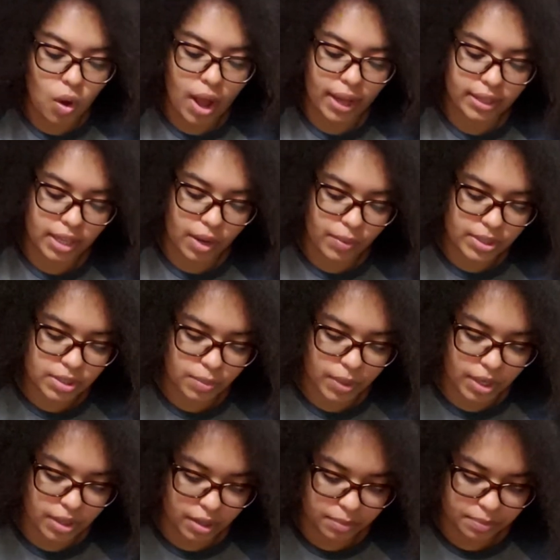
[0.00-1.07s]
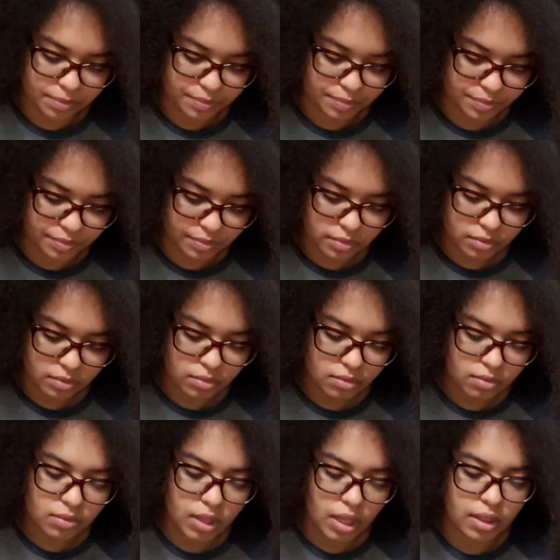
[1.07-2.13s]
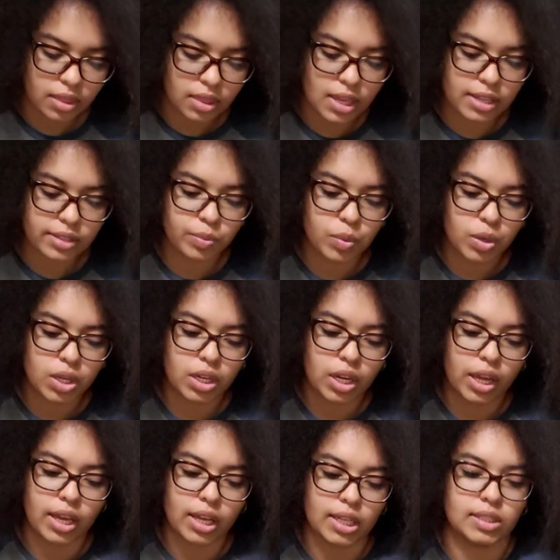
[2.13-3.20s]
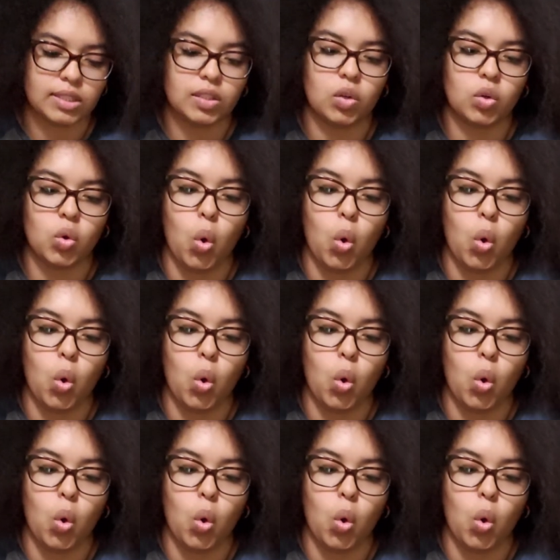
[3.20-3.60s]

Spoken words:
I can't wait to wear them. This one is